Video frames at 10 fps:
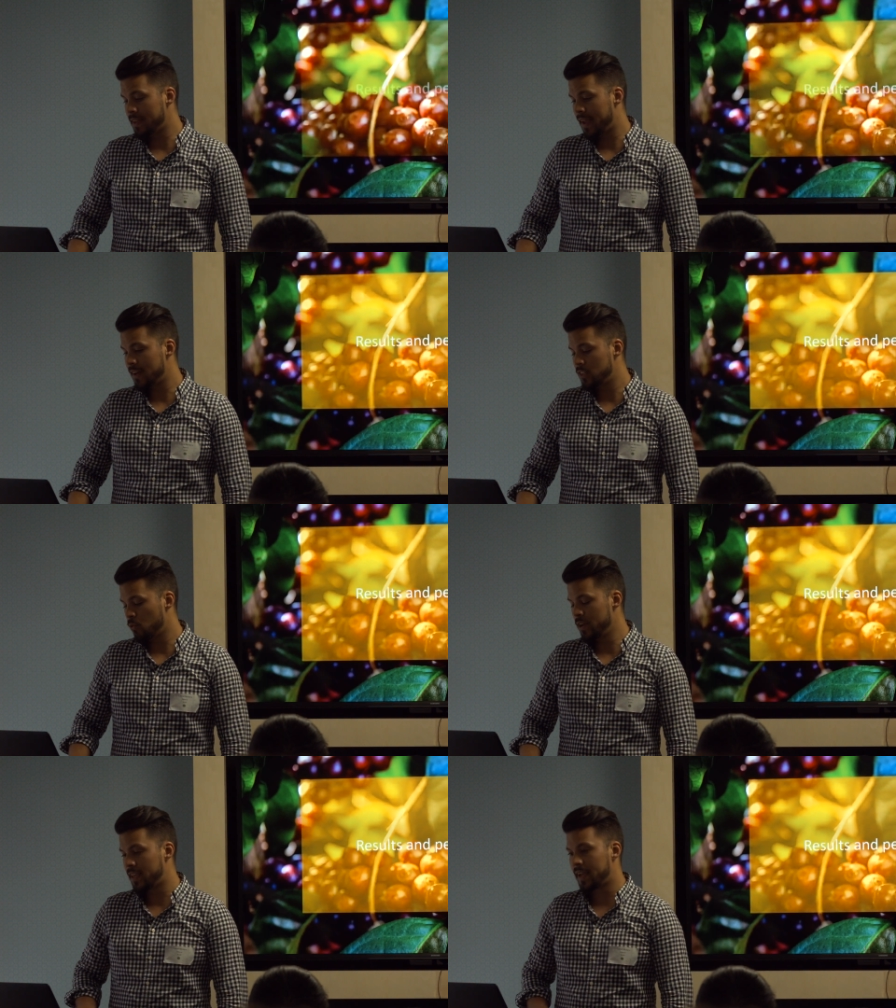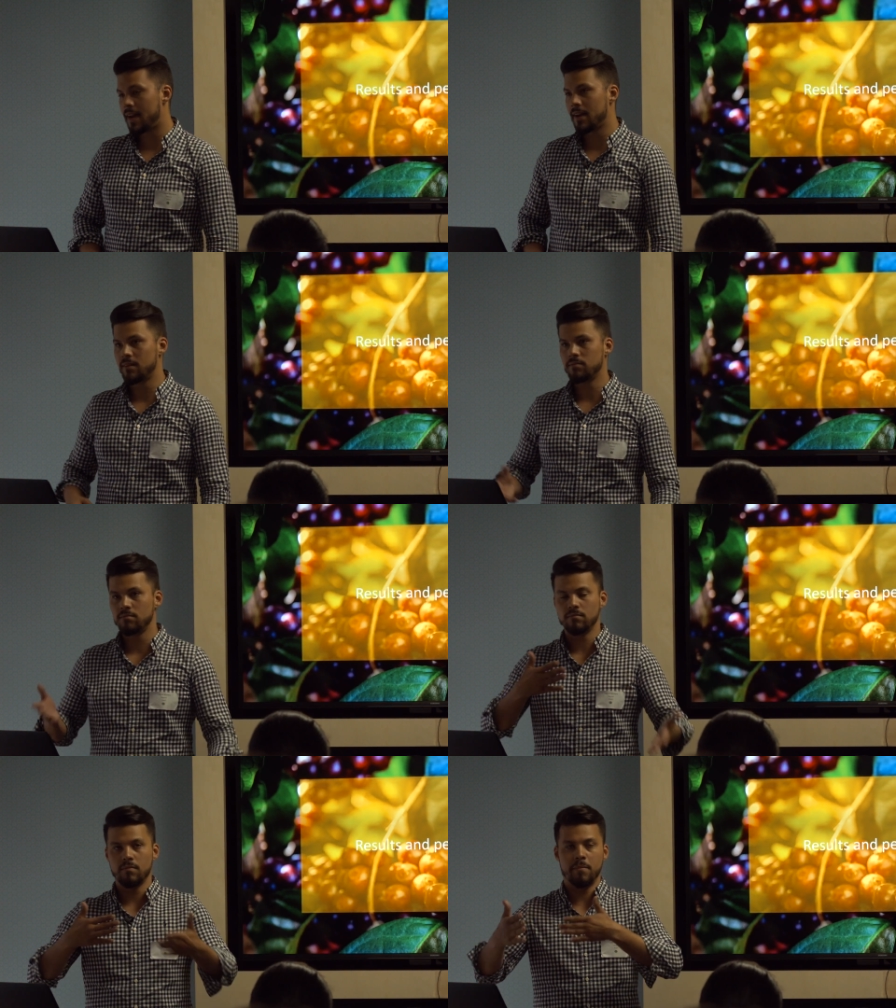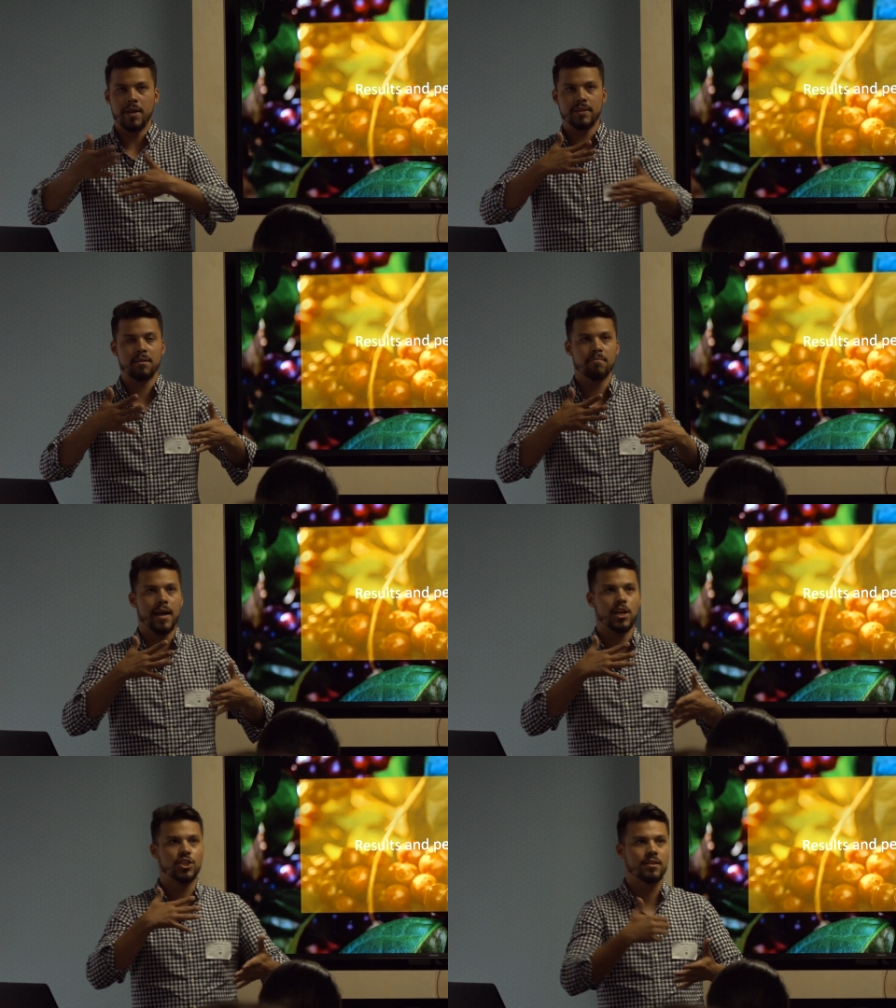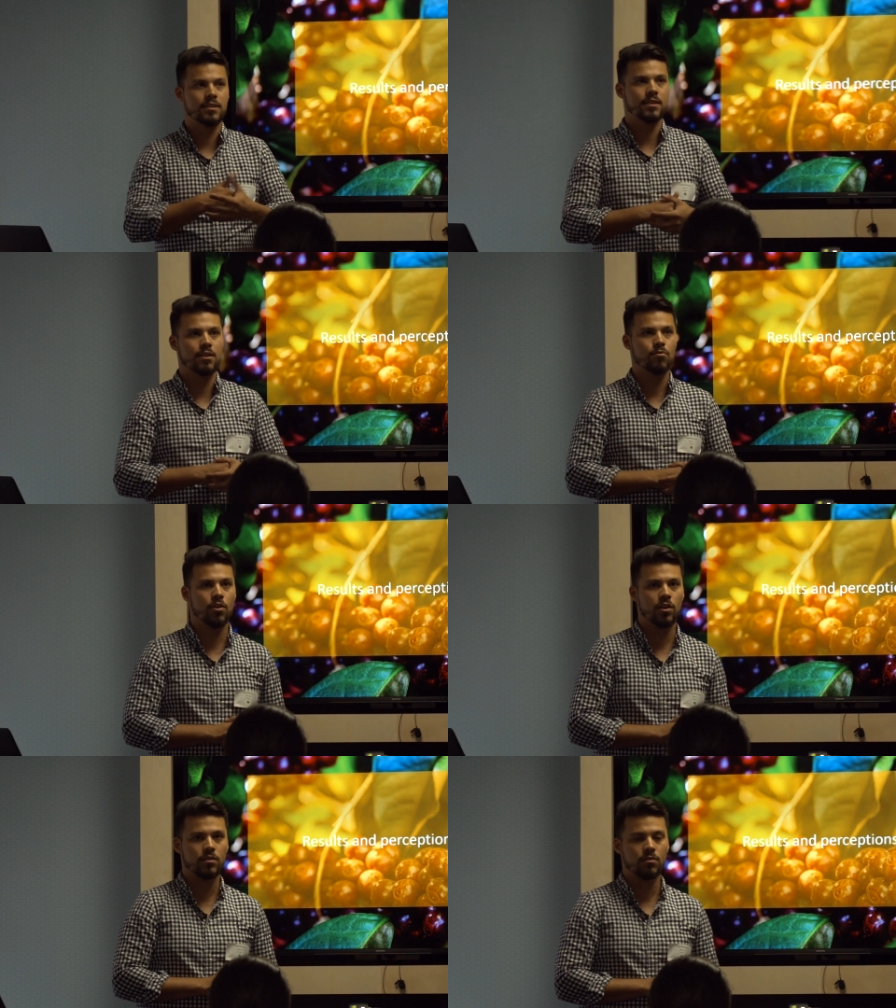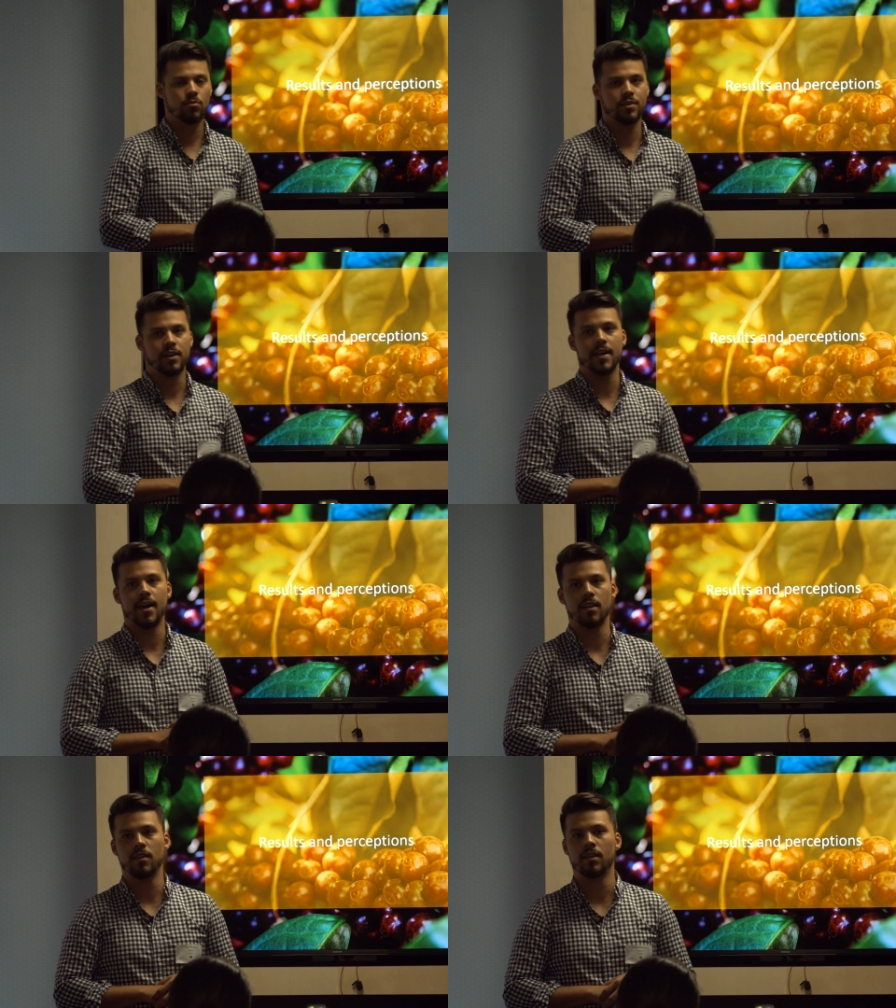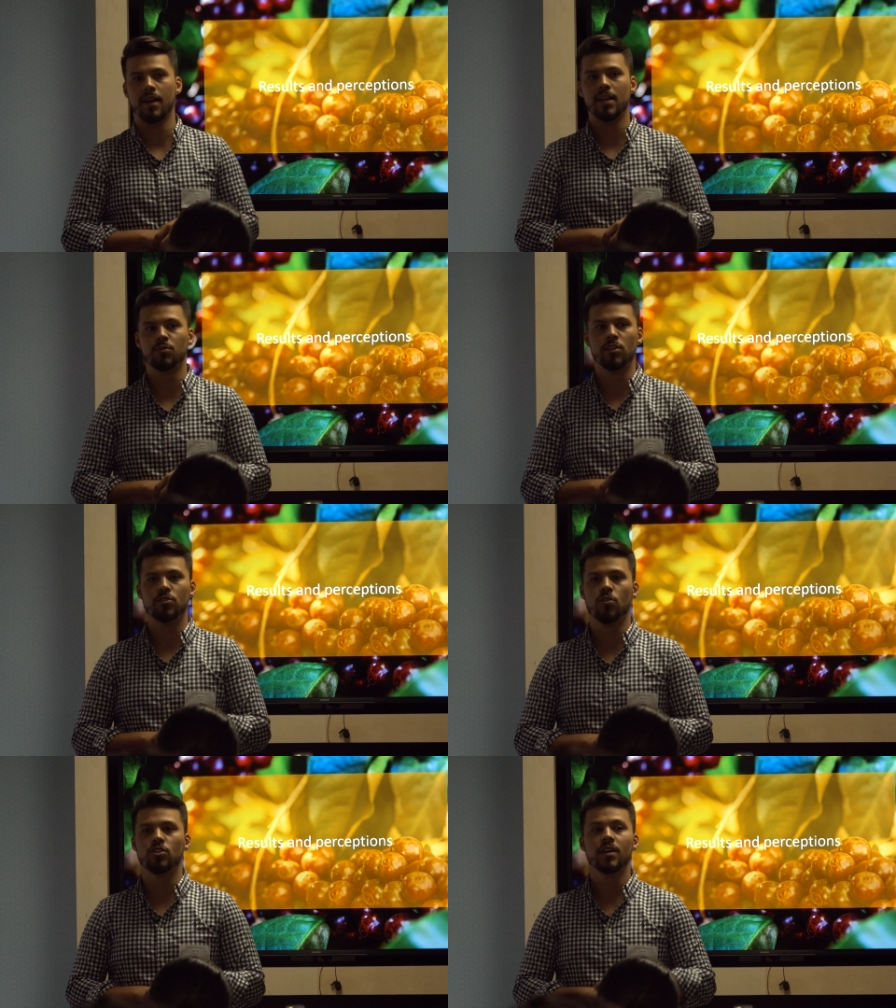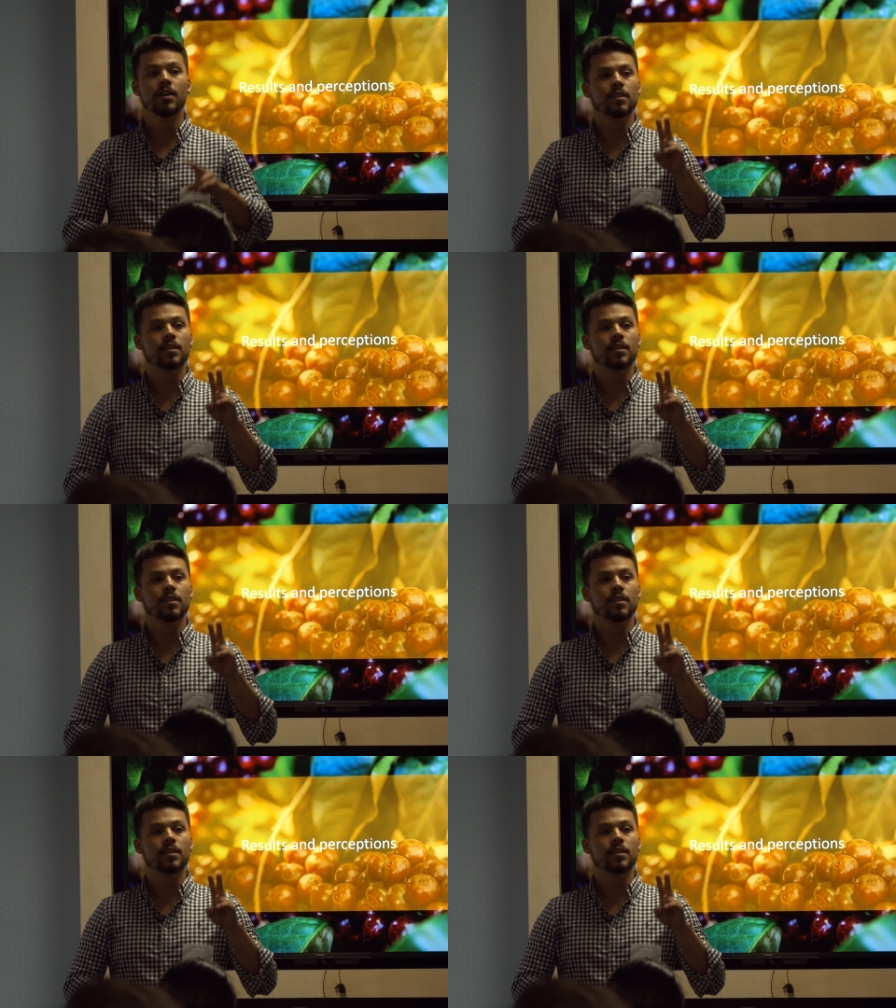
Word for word: the end, we can mix and match and see what we are getting as a result.